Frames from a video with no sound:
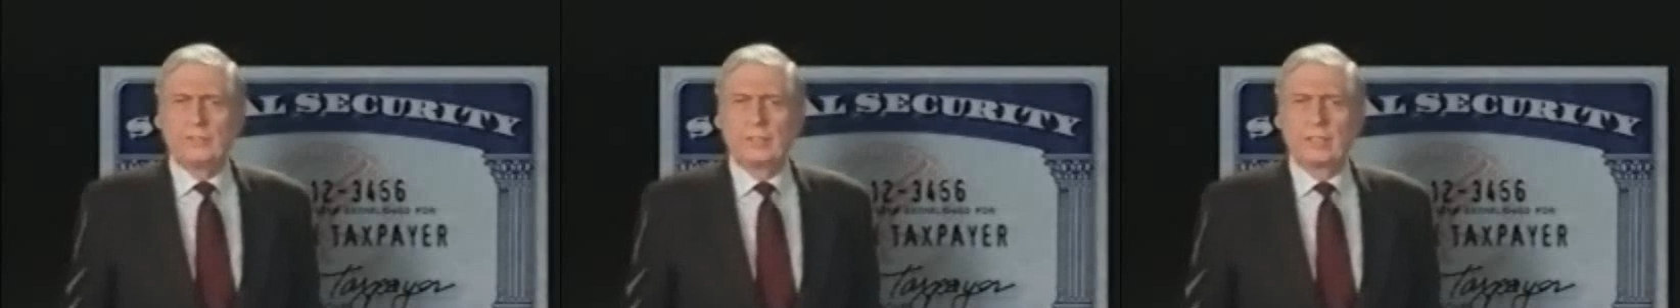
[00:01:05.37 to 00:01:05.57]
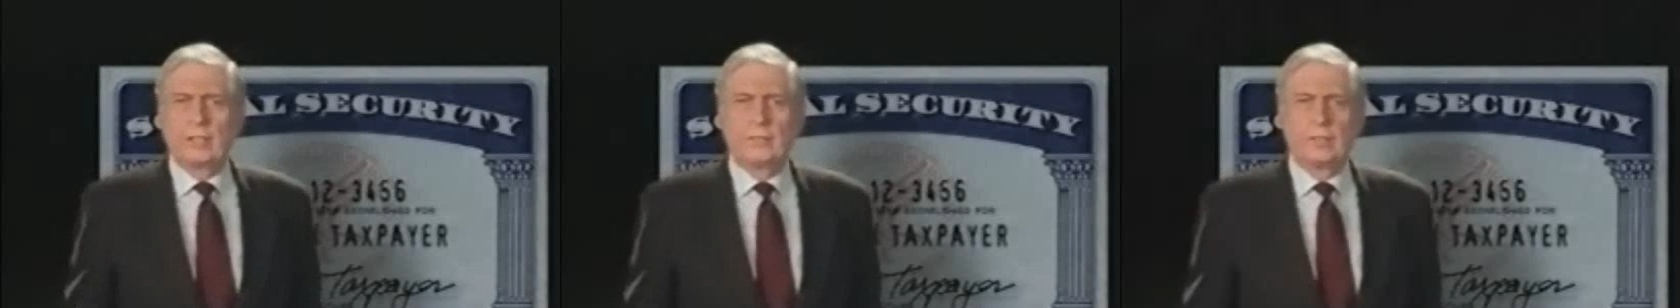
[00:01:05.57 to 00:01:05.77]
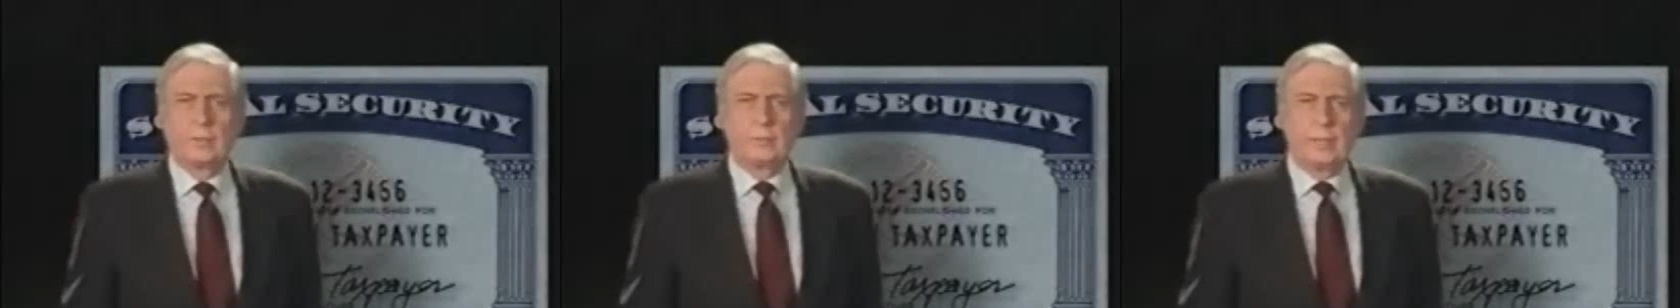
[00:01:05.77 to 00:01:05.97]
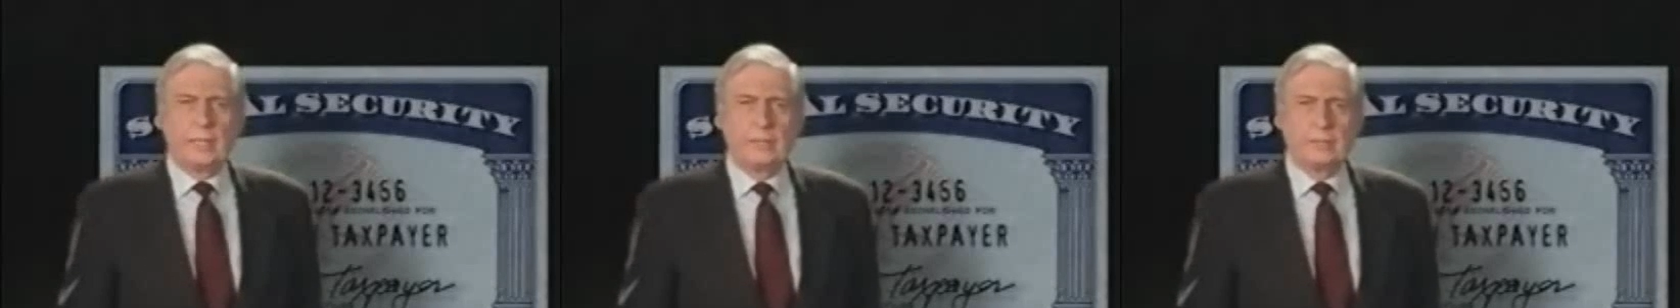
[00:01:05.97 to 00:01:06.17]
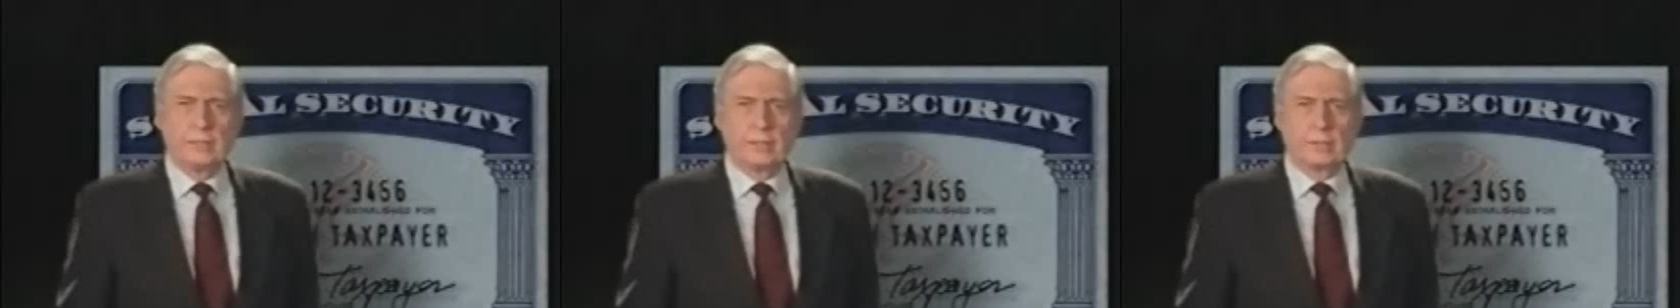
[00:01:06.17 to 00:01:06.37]
He
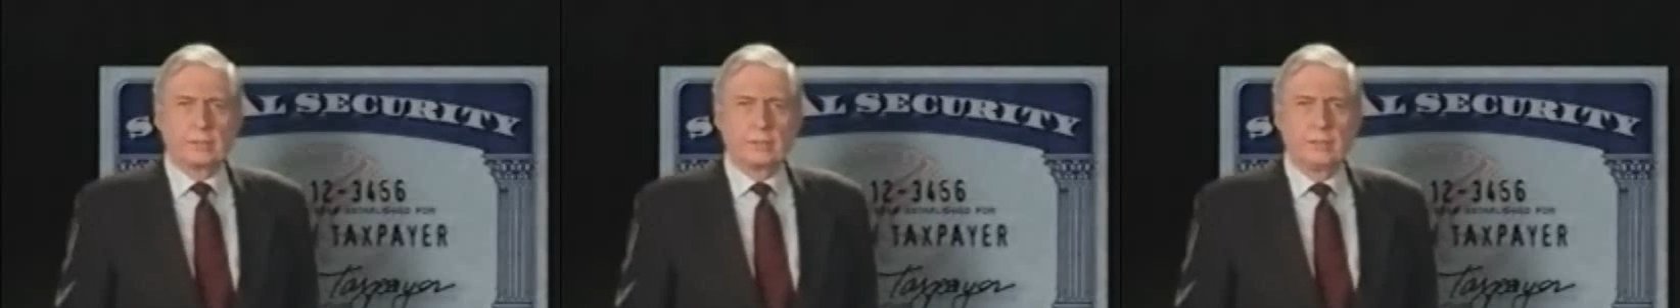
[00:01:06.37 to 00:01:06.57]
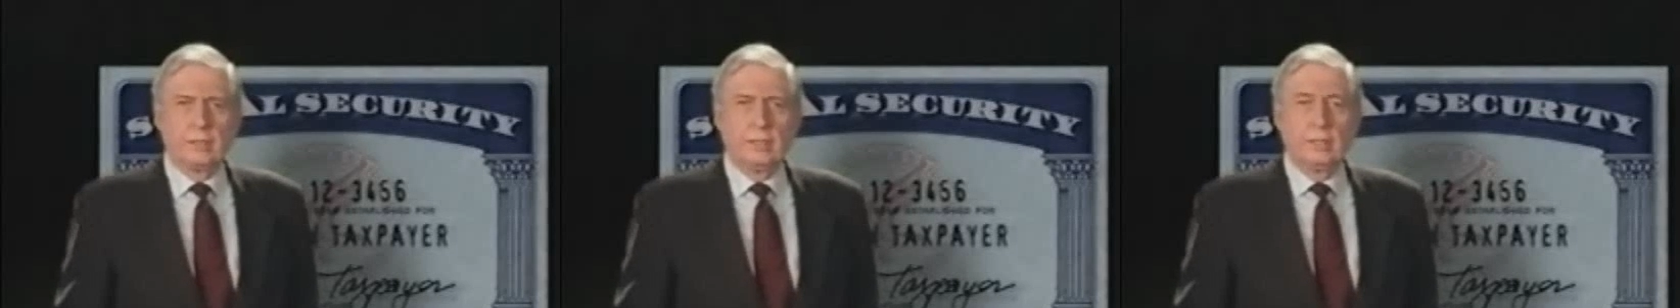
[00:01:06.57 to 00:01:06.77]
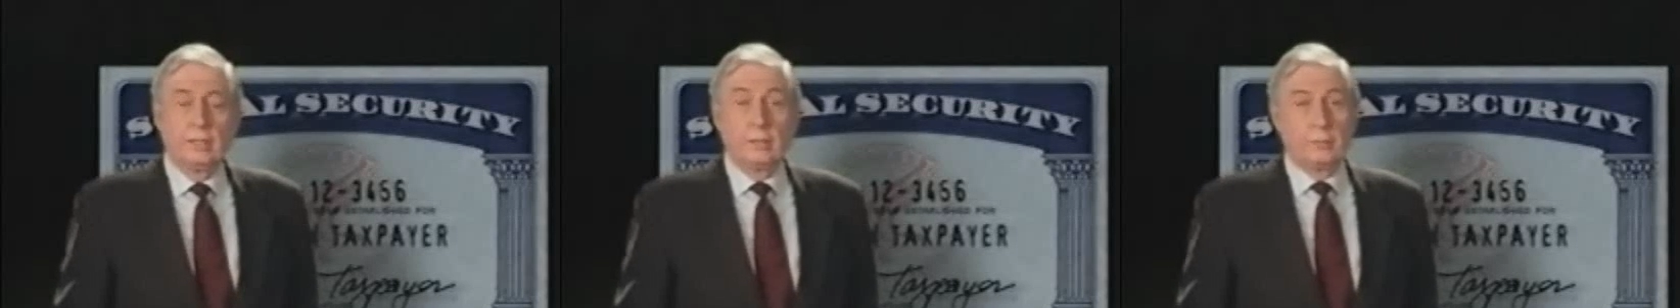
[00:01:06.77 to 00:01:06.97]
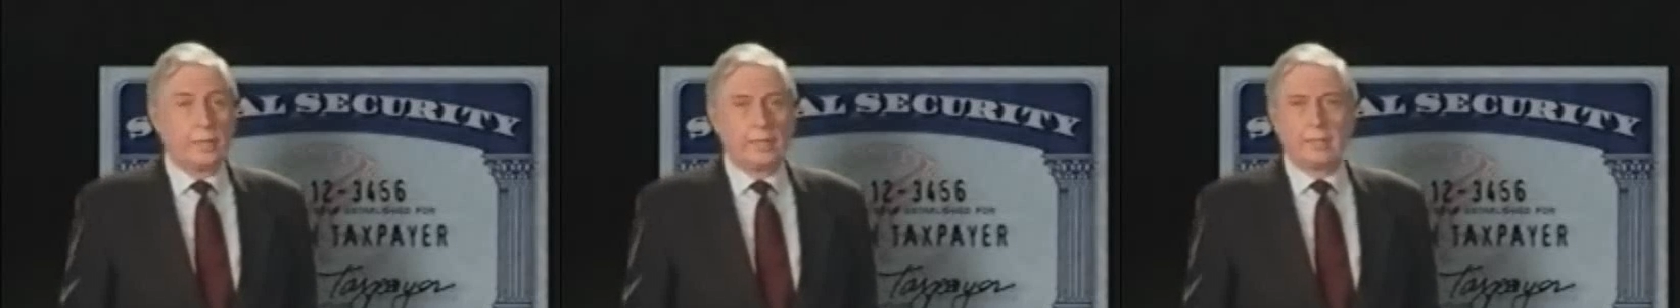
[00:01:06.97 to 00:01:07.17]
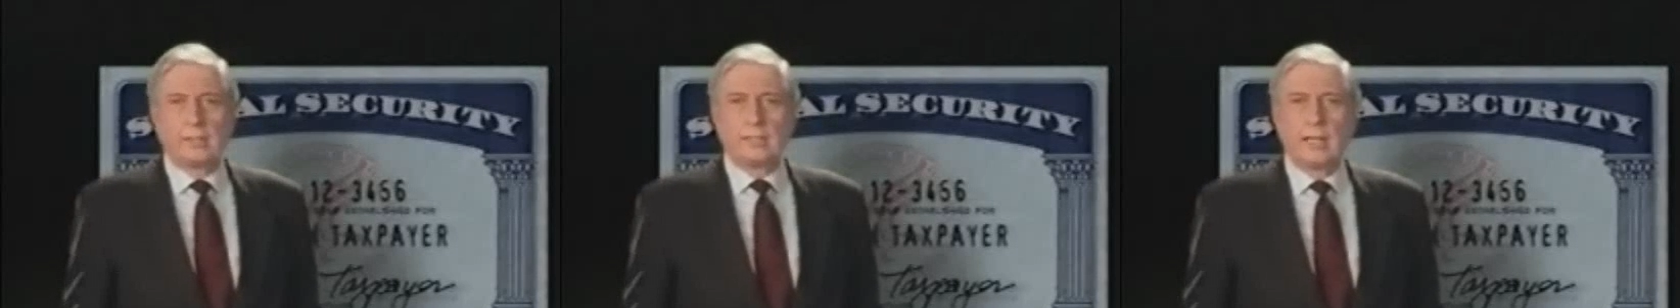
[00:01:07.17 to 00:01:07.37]
did
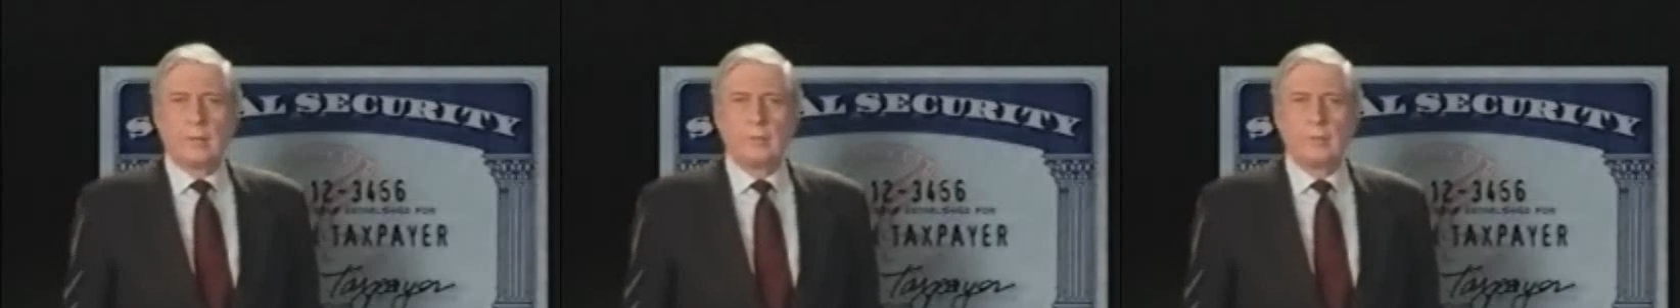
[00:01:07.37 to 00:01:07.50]
some pretty